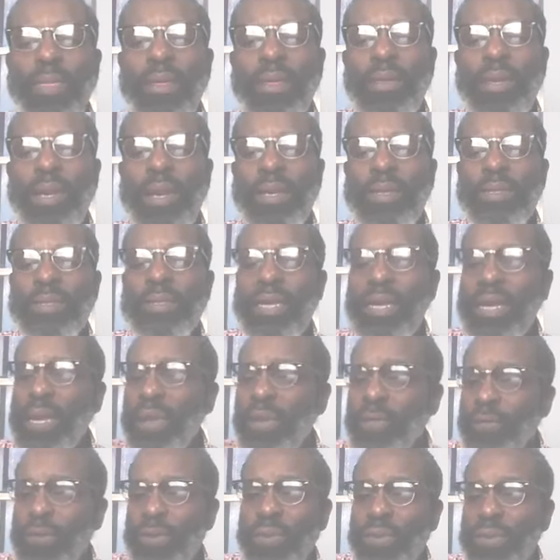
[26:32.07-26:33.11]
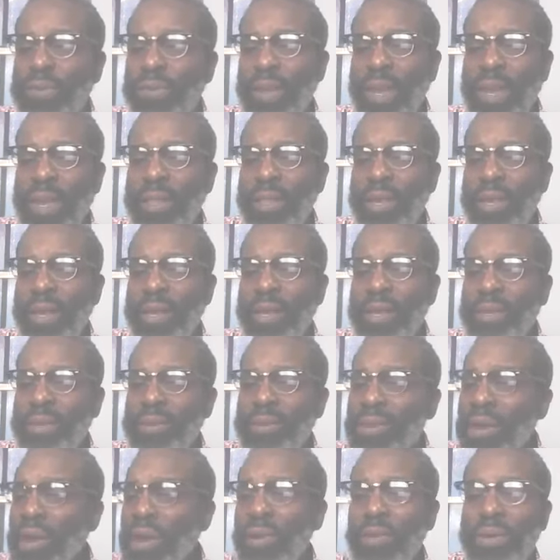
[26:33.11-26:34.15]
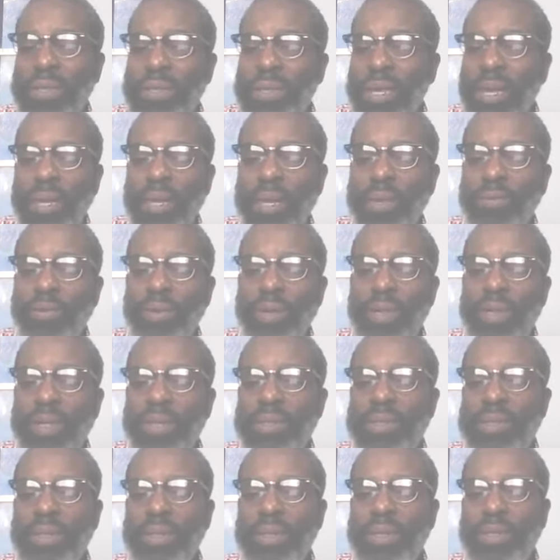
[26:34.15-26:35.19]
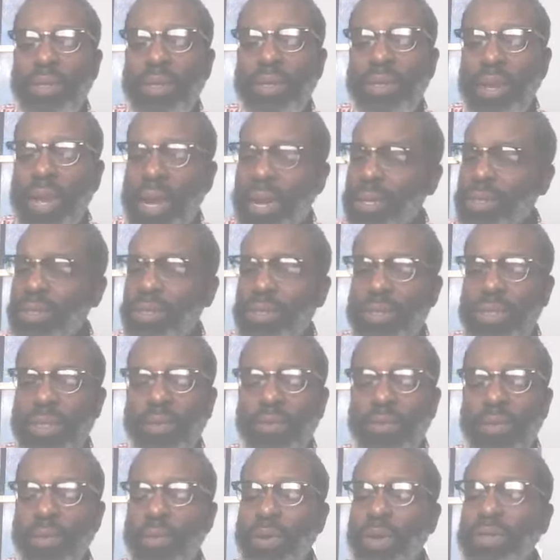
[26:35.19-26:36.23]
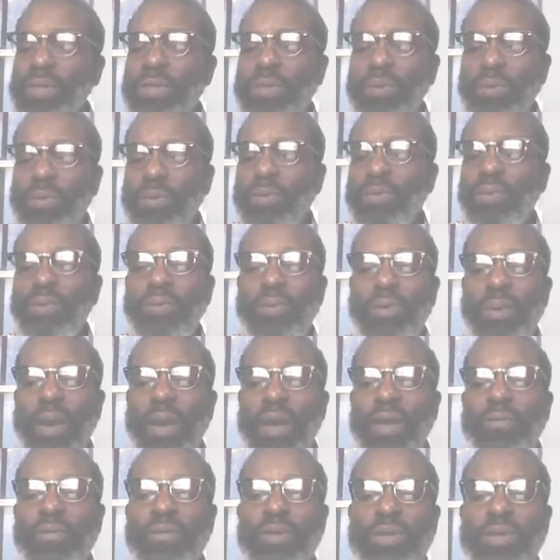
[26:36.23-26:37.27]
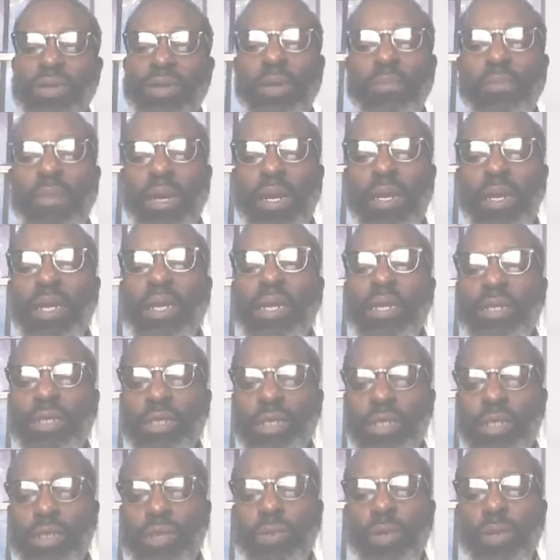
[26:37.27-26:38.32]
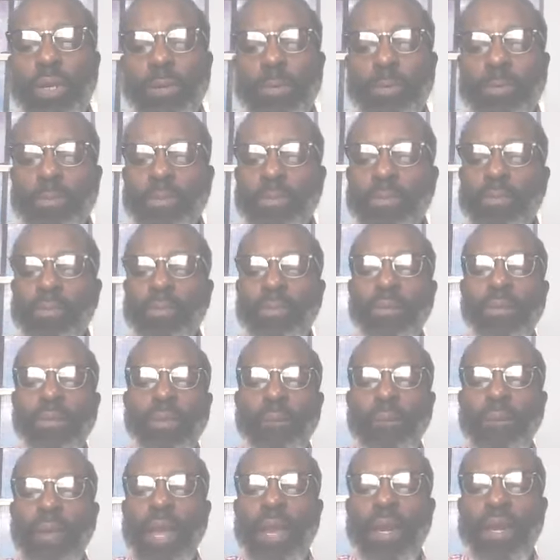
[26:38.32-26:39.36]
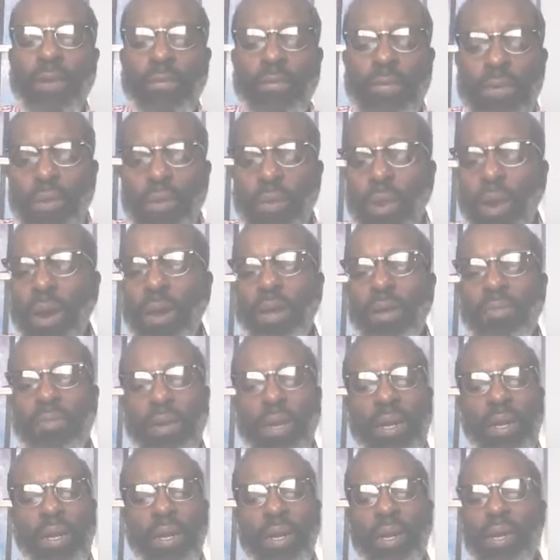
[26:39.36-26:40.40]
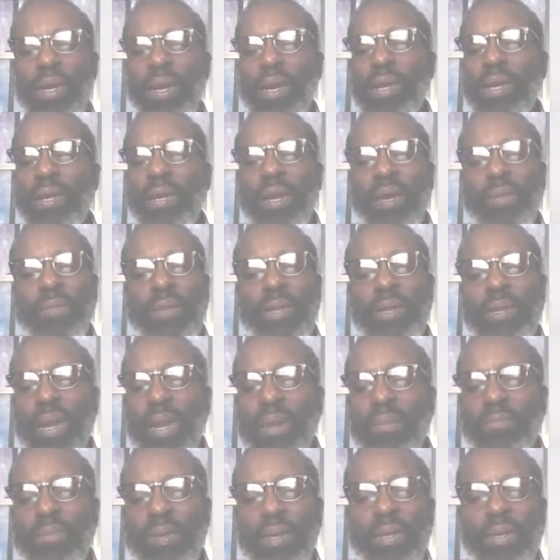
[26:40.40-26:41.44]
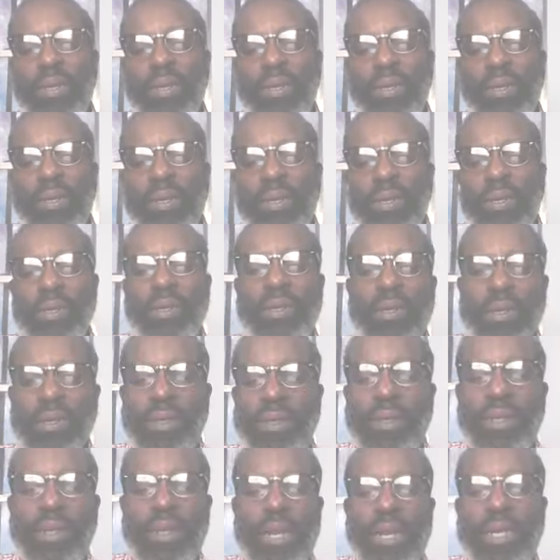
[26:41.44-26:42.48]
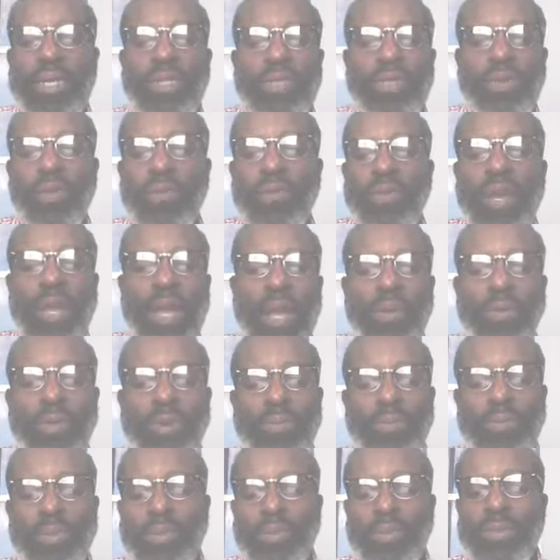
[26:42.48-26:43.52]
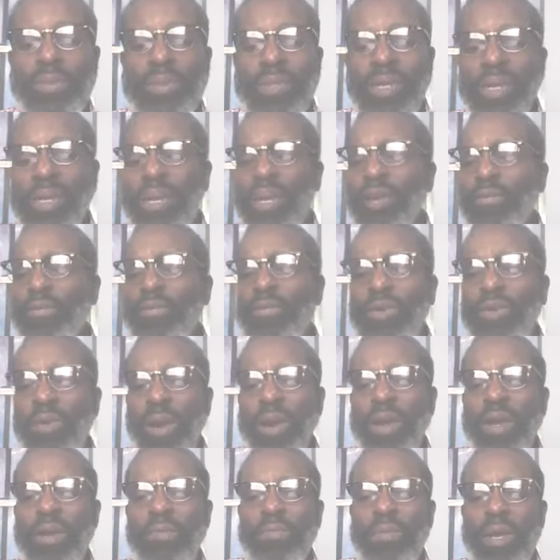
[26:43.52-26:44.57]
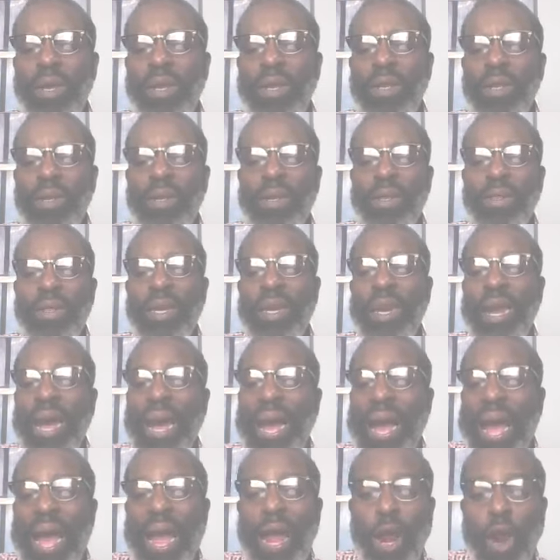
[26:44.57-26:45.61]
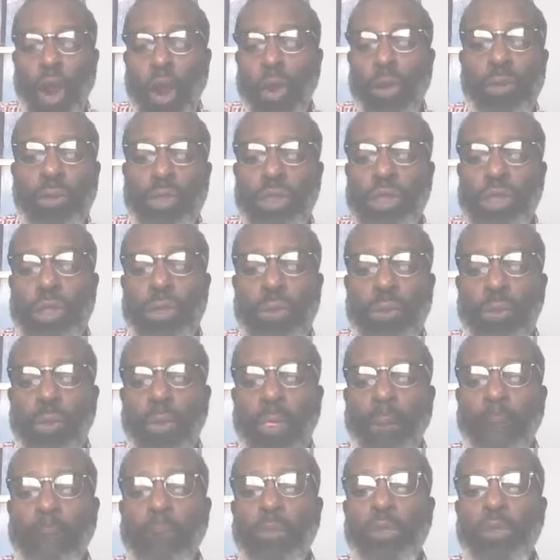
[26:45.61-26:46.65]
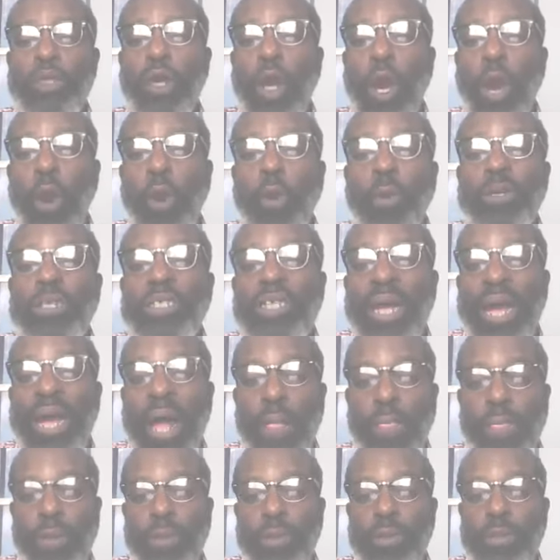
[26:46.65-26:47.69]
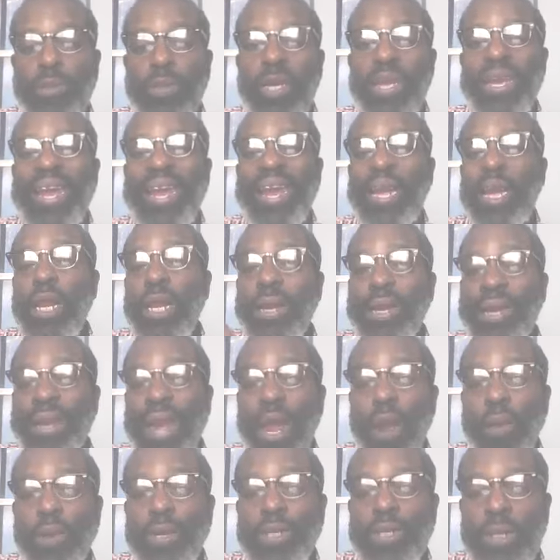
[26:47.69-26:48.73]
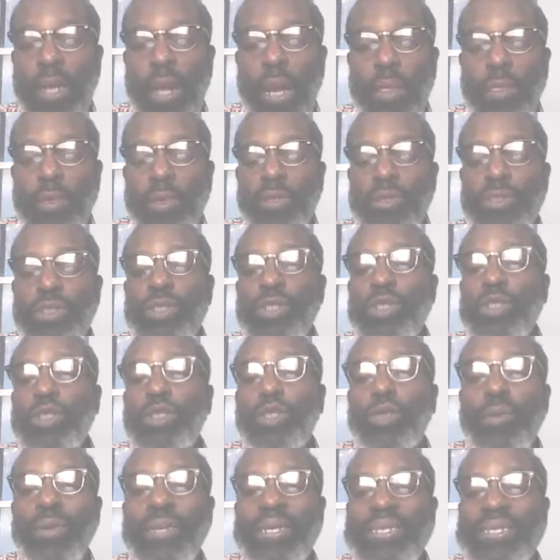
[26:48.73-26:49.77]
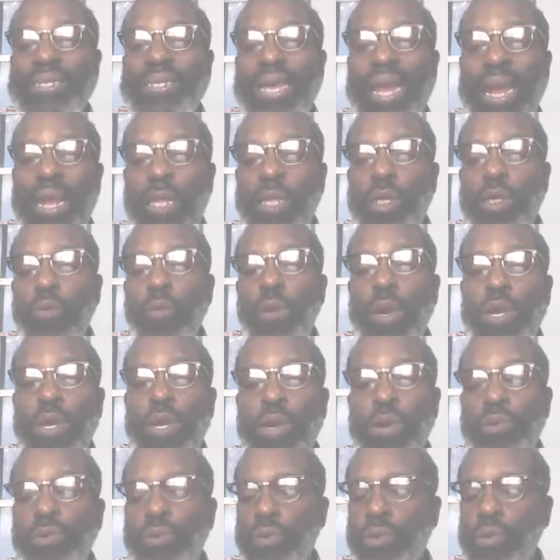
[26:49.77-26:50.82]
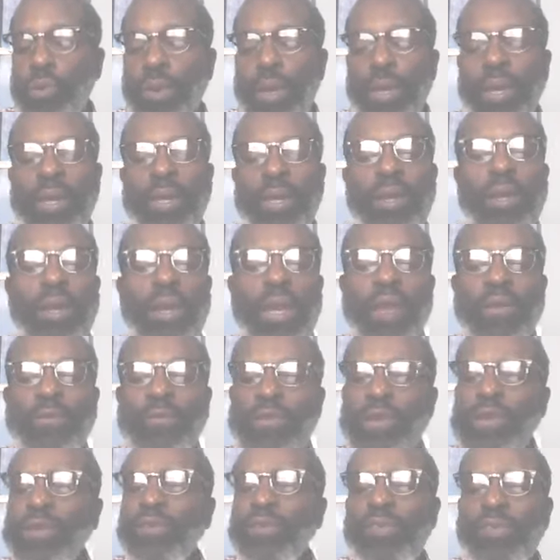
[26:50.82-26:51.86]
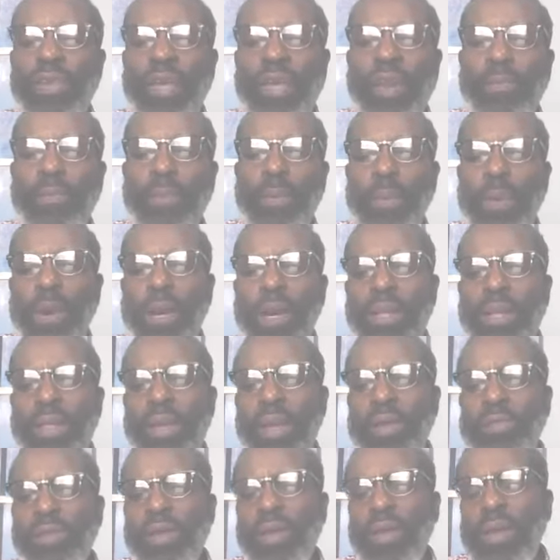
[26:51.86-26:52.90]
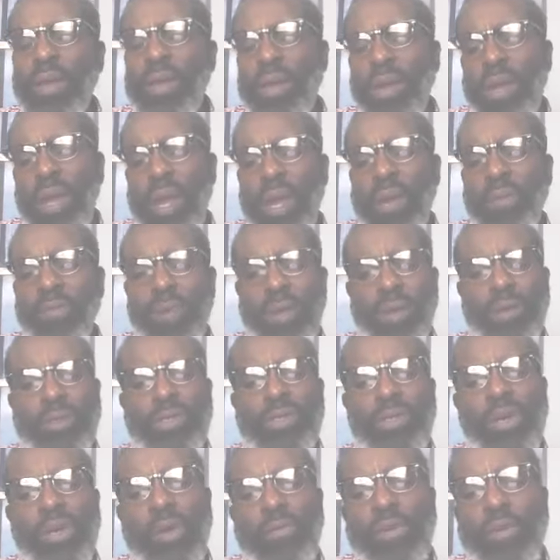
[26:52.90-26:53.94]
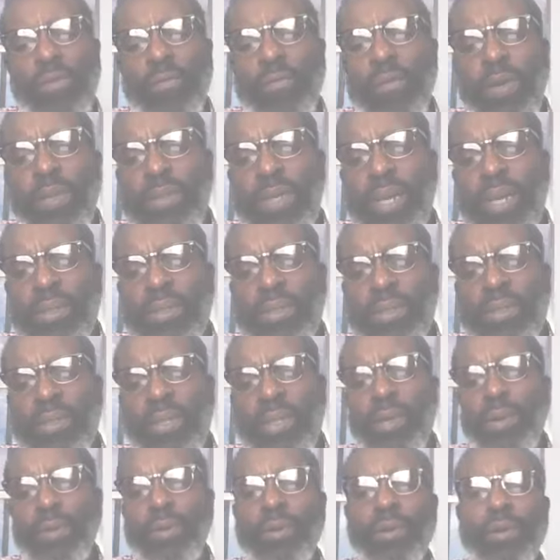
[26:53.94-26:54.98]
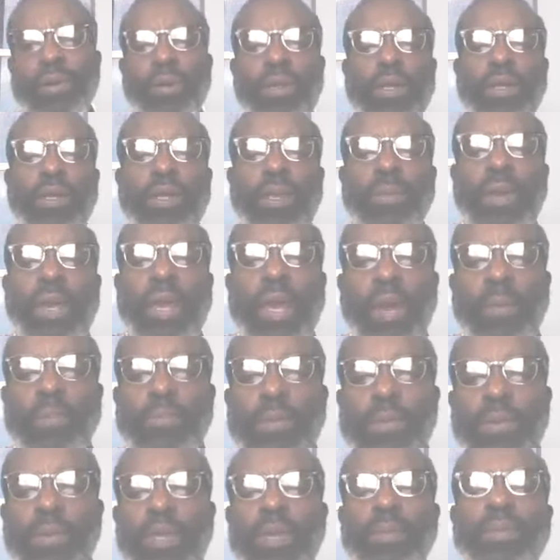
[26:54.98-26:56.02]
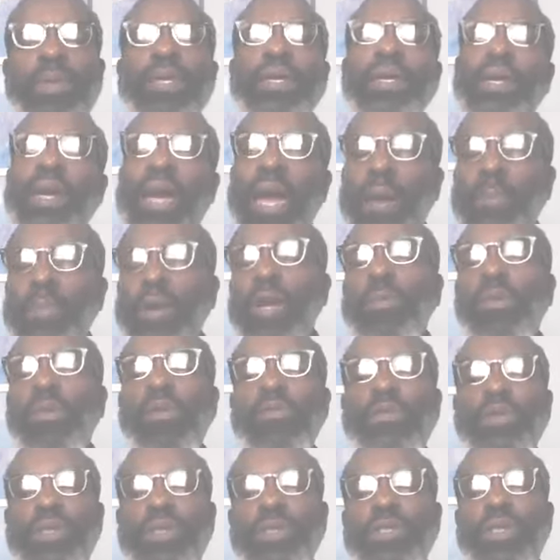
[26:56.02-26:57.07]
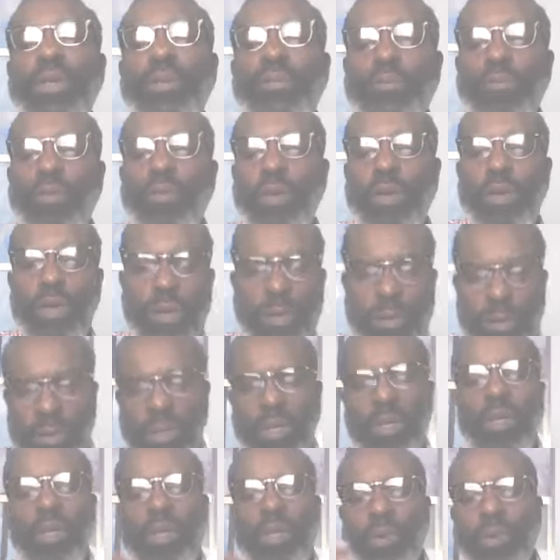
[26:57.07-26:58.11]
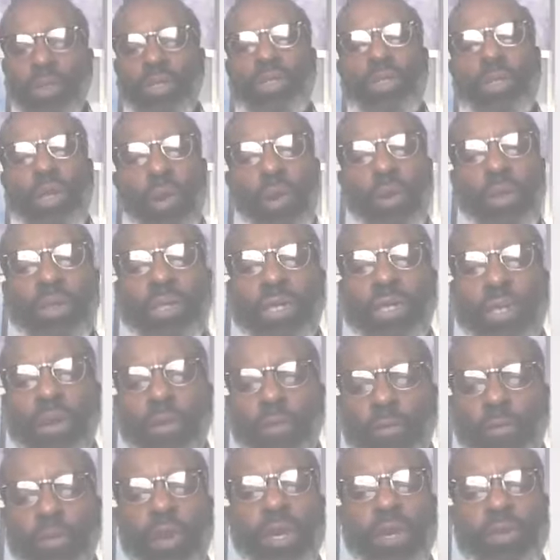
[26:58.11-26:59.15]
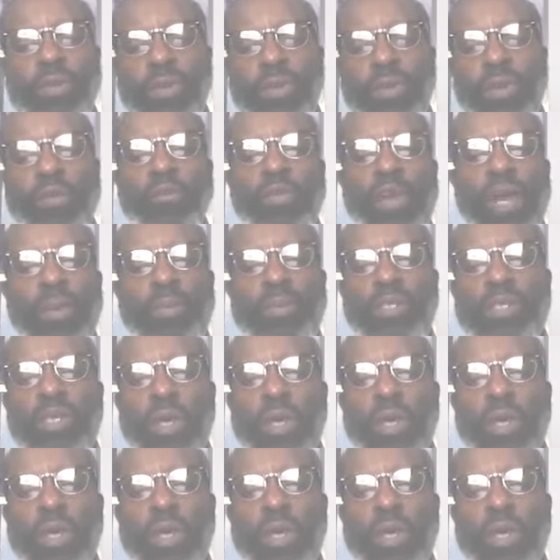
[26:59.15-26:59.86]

Because if you say that, no, it's not unrealistic, then ask yourself the question, why haven't you committed to do it? And if you are committed, and let me not be the, the hit you over the head with a broomstick, if you are committed, then I urge you to urge others and encourage others to do exactly what you're doing. If you set up a prayer closet, eh, why don't you go to your friend's house and say, girl, look, let me help you. Let me, I'm going to come over and do something for you. Why don't you go into your friends and your family's